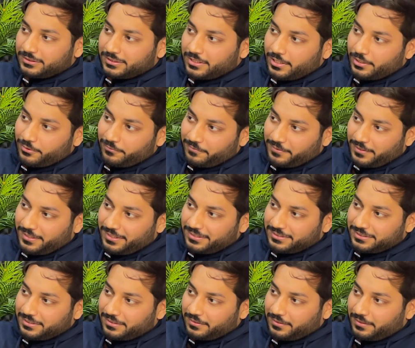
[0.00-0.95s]
side of
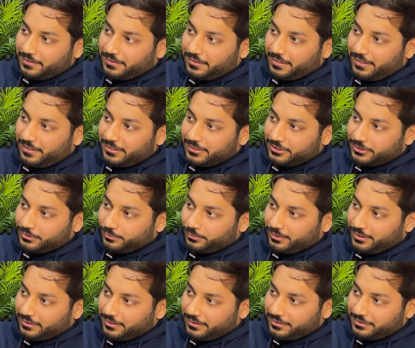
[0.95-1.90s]
things and then take us to
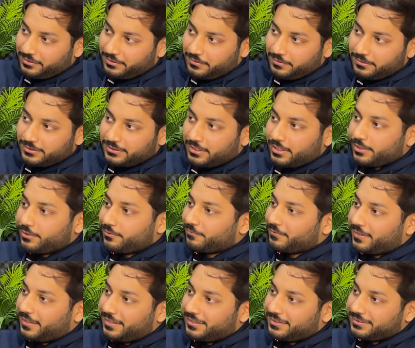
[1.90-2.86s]
the electrical side
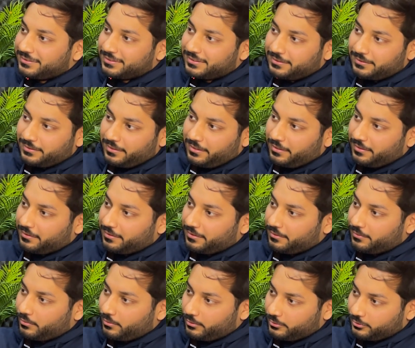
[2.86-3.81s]
of things, and
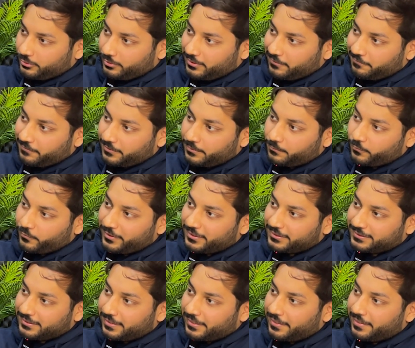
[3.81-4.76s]
then also the
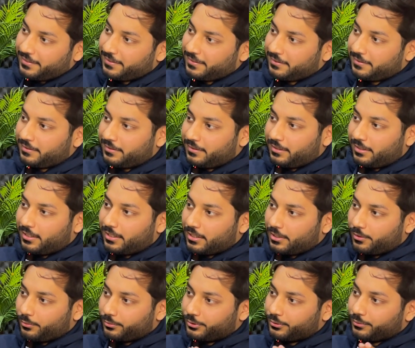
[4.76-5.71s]
firmware side,
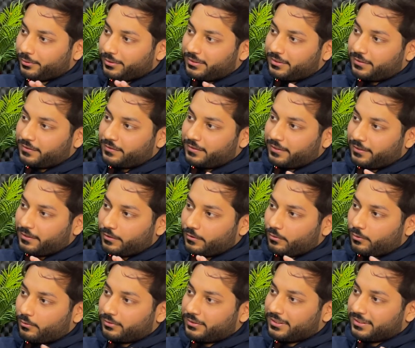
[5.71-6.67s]
how you integrated
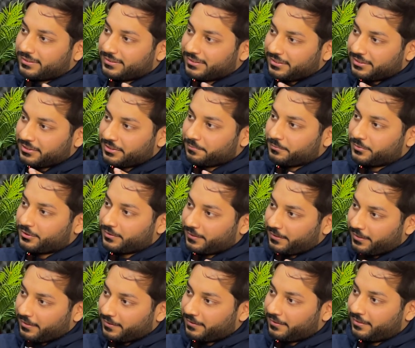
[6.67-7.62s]
all these systems
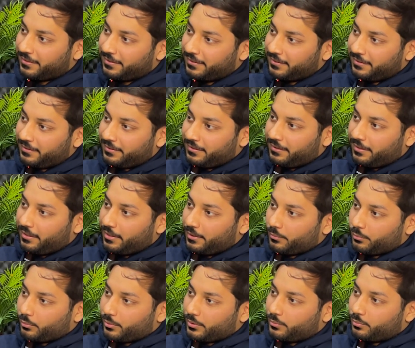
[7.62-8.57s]
together,
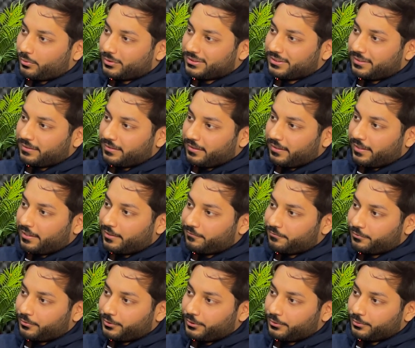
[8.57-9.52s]
and what was it like
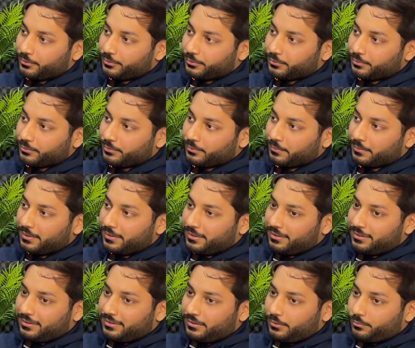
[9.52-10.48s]
for you to,
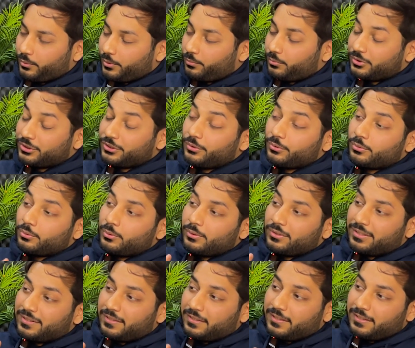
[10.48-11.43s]
what was your
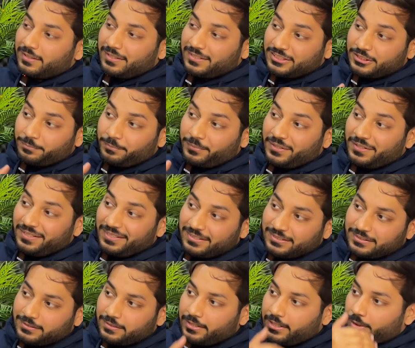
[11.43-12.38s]
whole
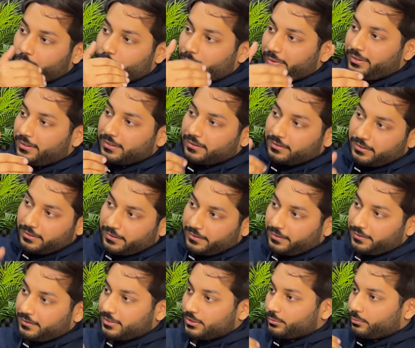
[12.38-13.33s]
experience like with the
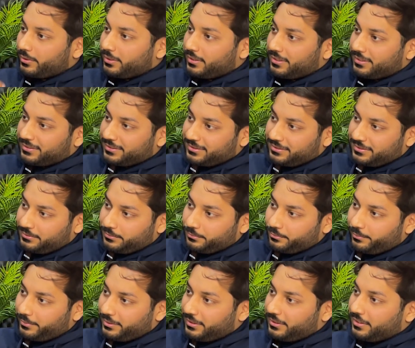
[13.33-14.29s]
client as well as
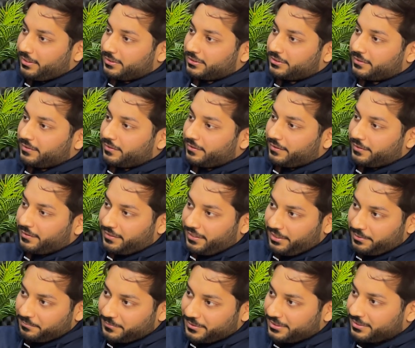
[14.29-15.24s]
with the engineering
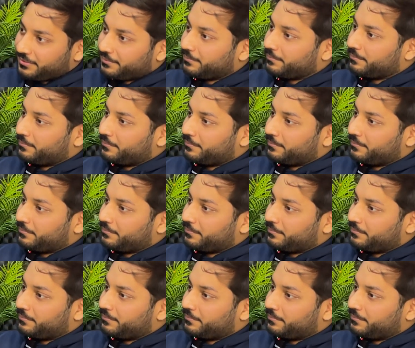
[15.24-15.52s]
teams?